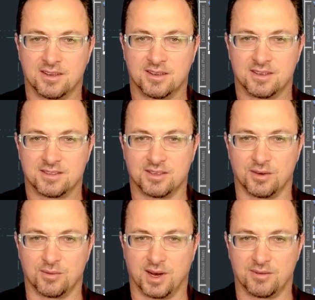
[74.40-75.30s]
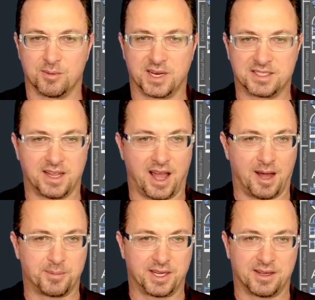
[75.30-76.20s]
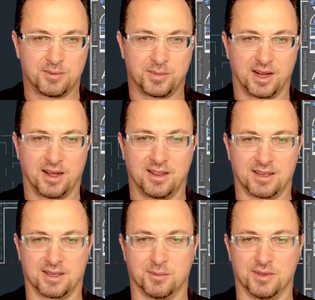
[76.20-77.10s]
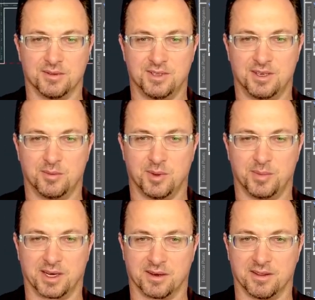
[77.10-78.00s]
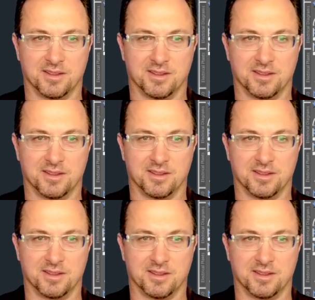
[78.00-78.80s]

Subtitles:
So whatever makes you happy, but I like them a little bit bigger than the default.